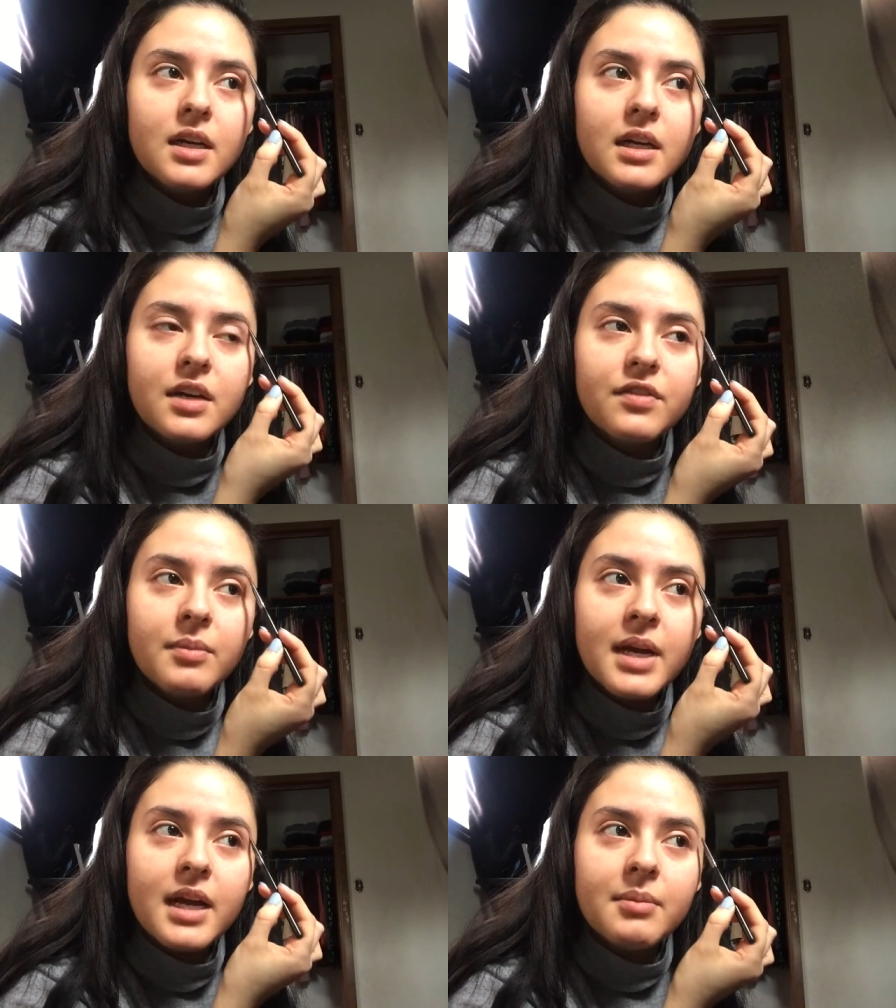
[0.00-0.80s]
Now for
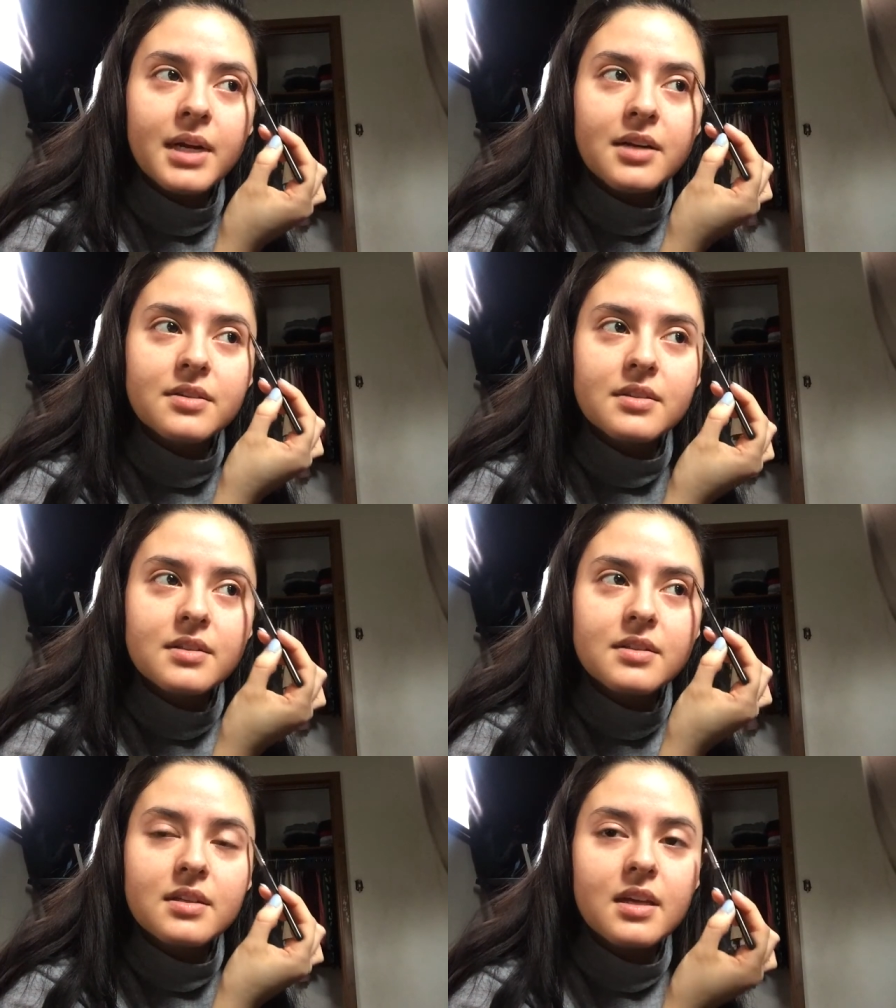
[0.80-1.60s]
my
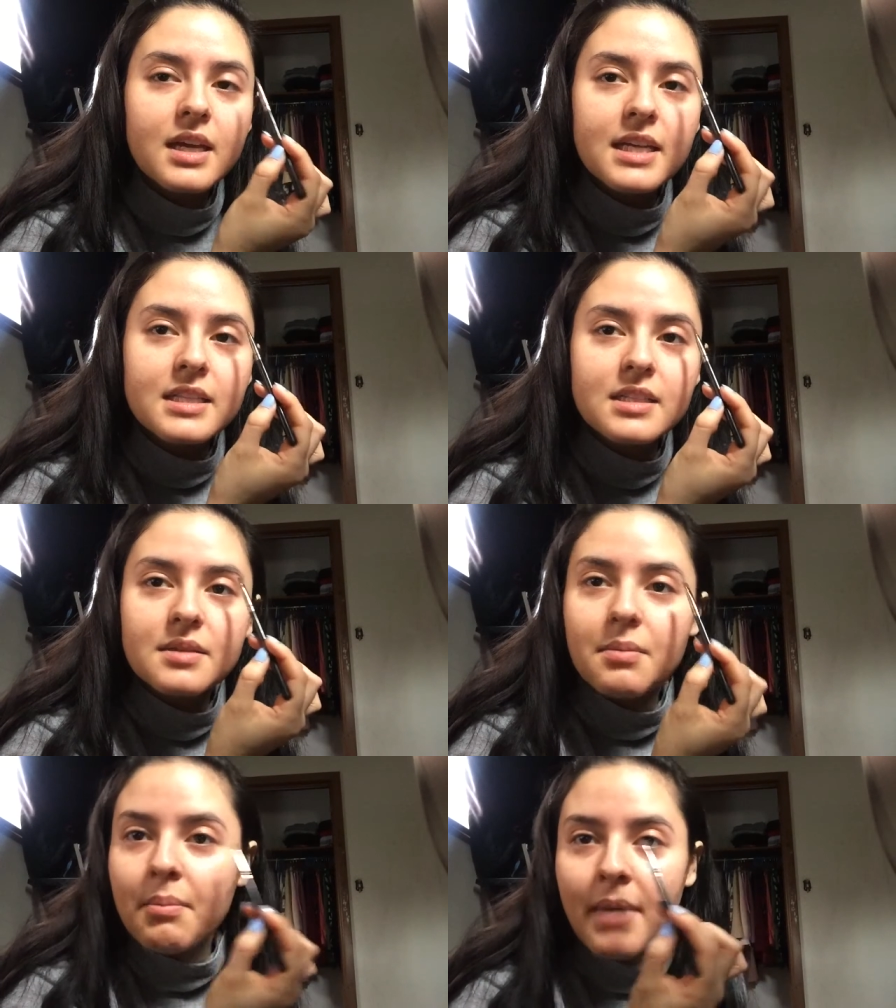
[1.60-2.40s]
eyebrows,
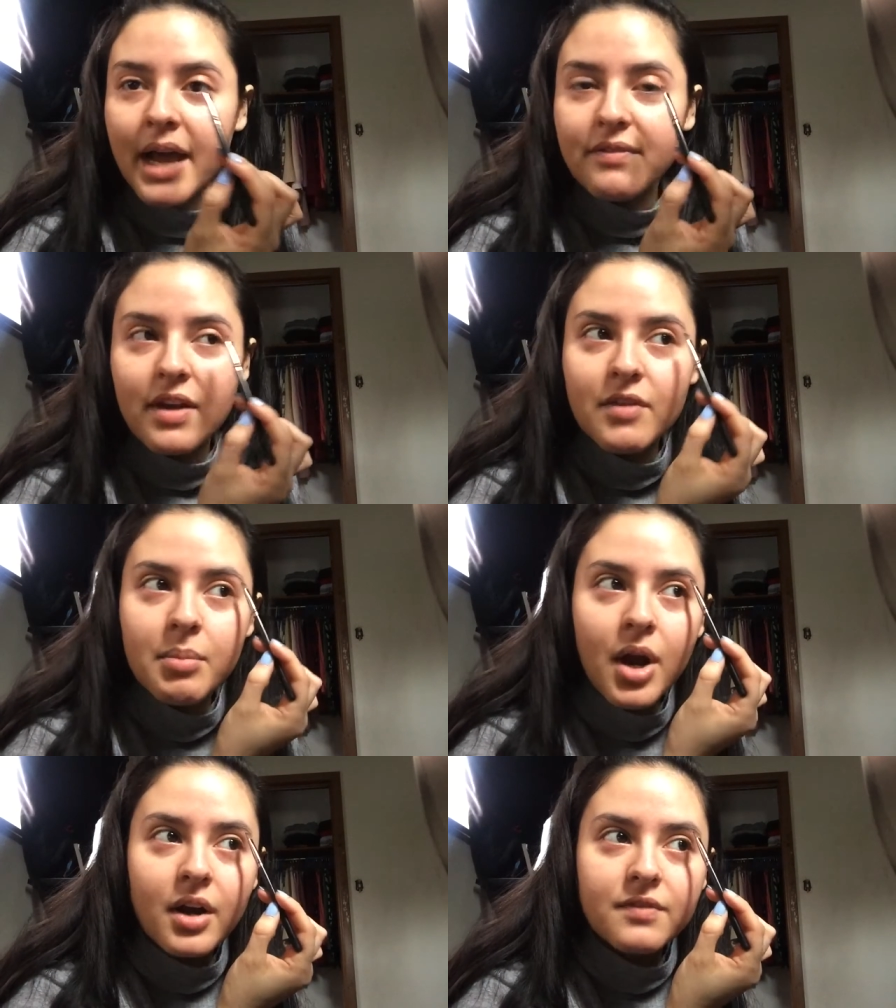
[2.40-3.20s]
it's my favorite
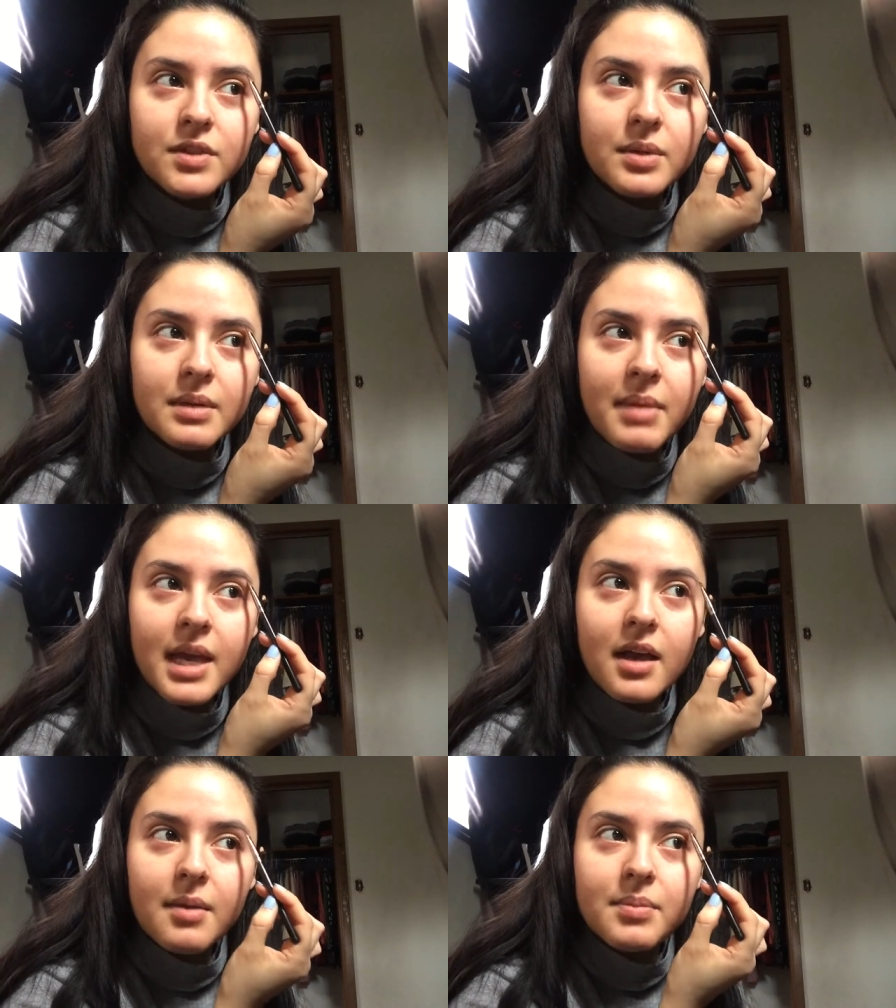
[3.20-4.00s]
part of doing
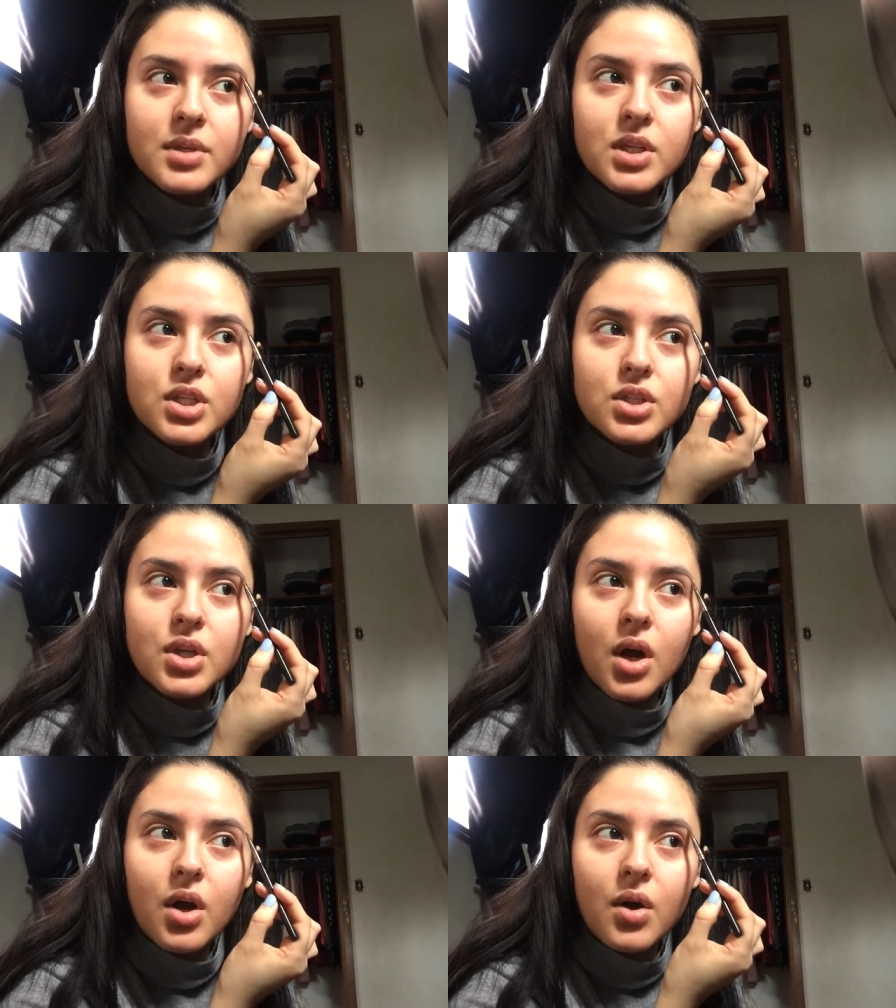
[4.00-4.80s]
makeup,
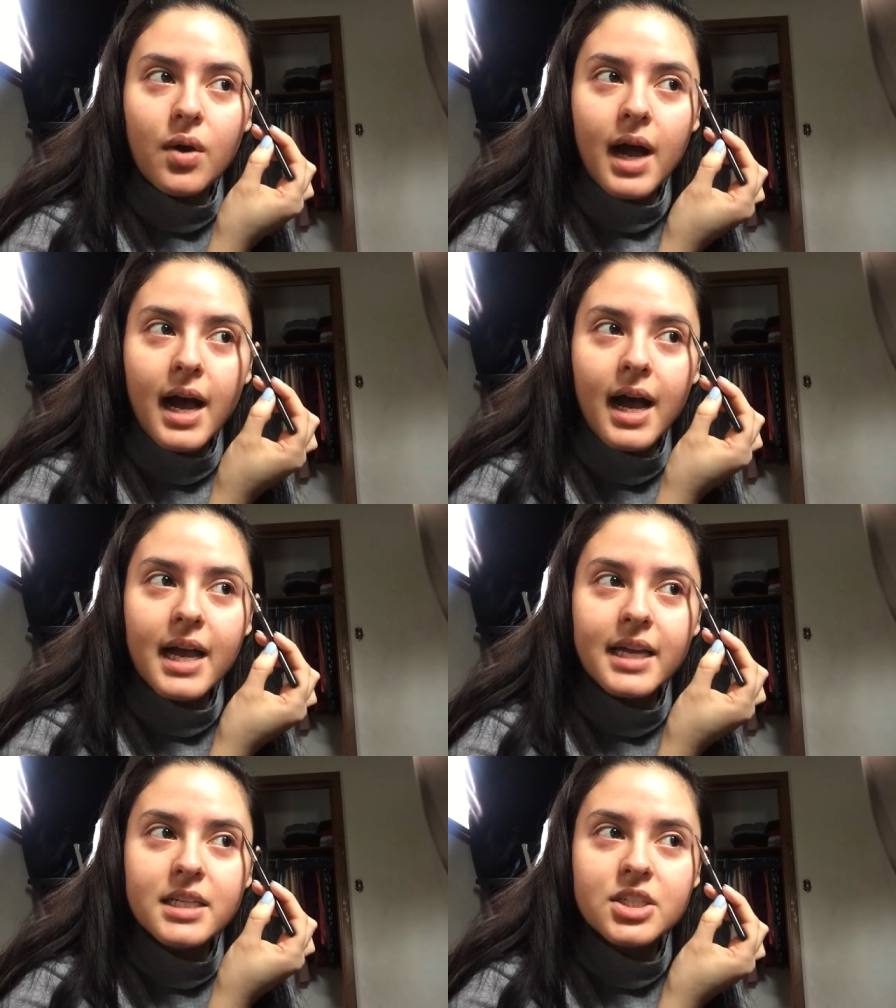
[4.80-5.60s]
so
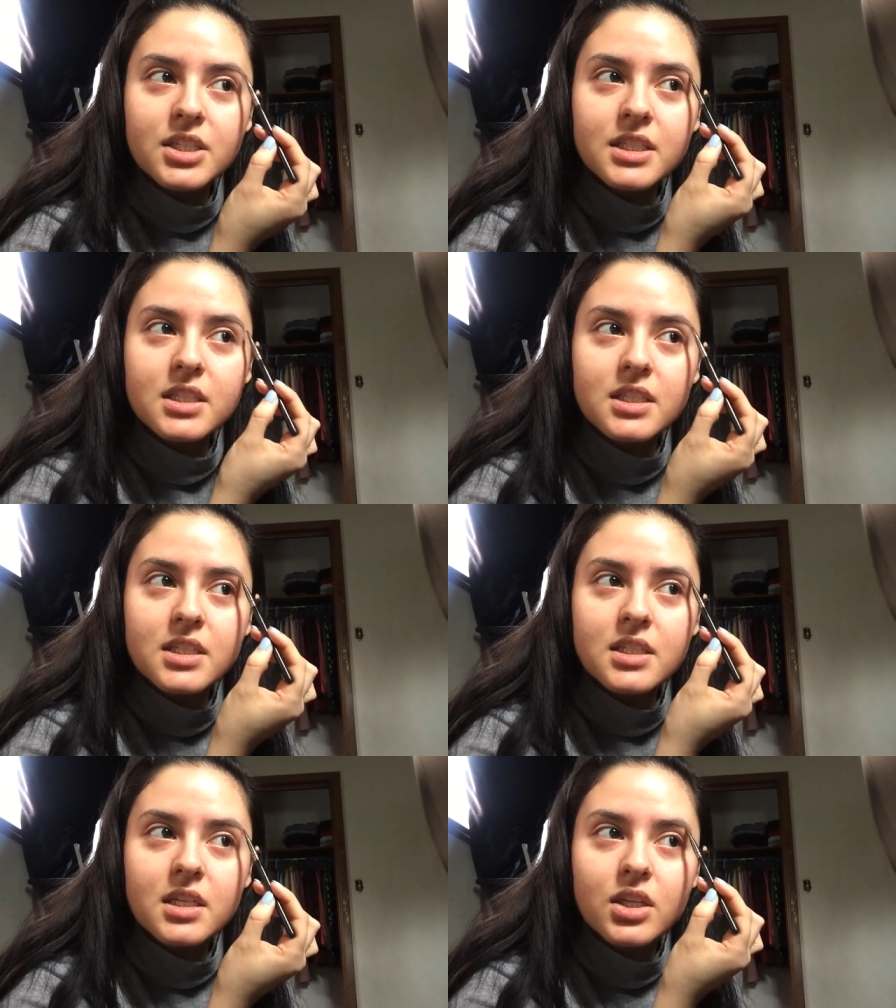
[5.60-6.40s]
I
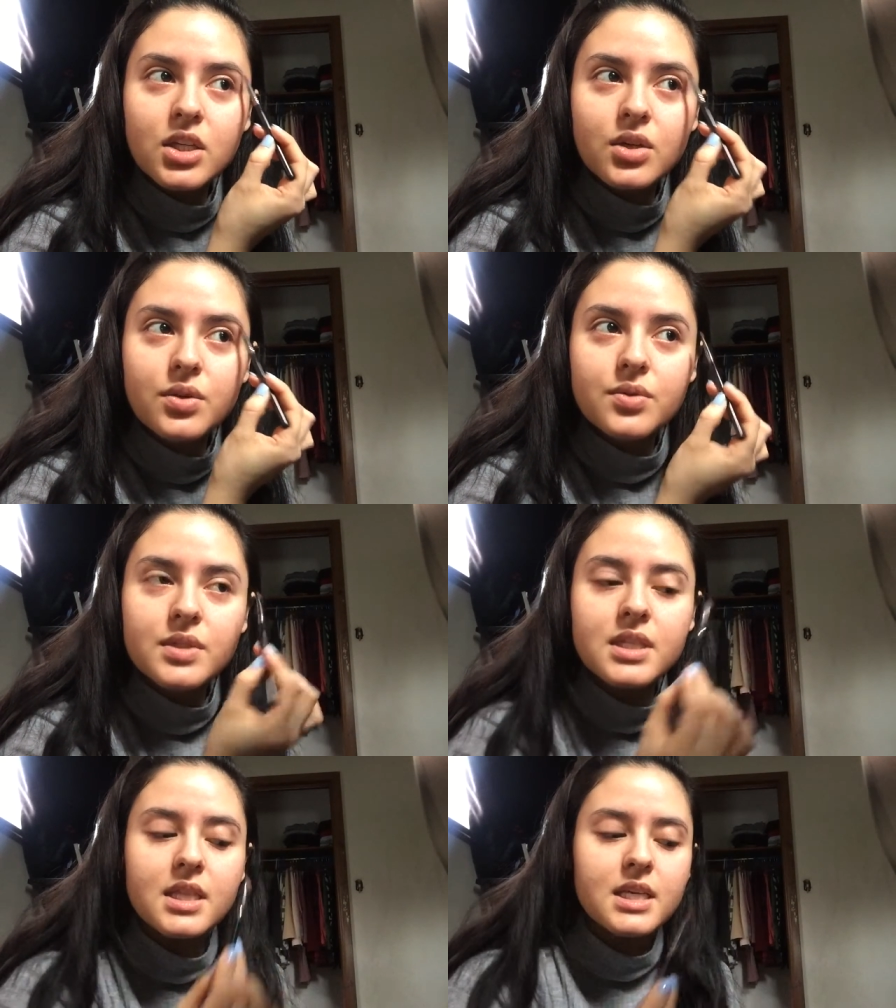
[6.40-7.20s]
just
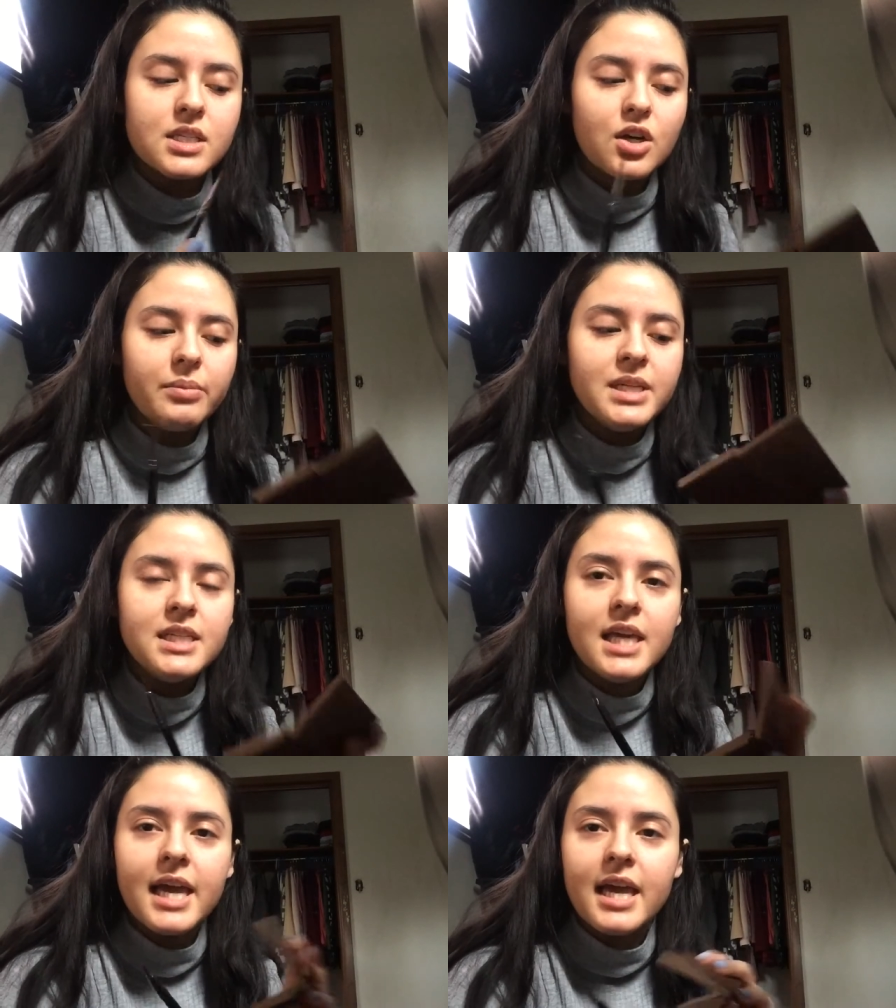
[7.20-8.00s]
use this Urban
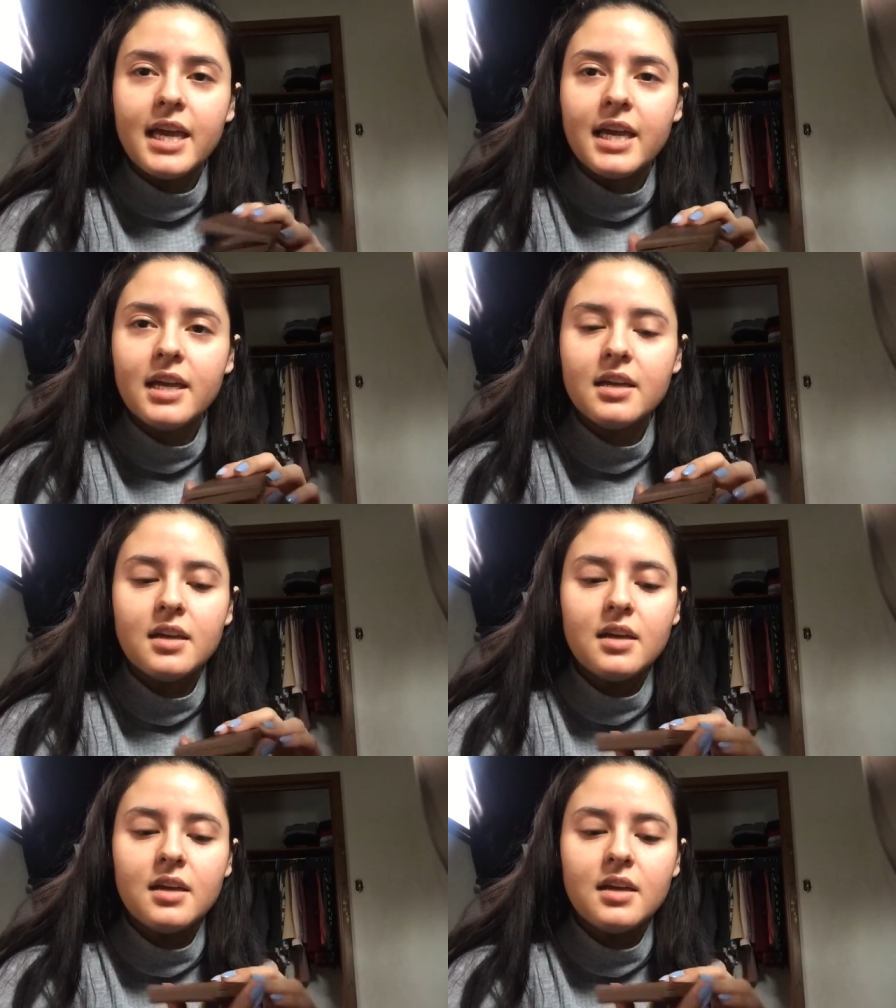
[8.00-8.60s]
Decay,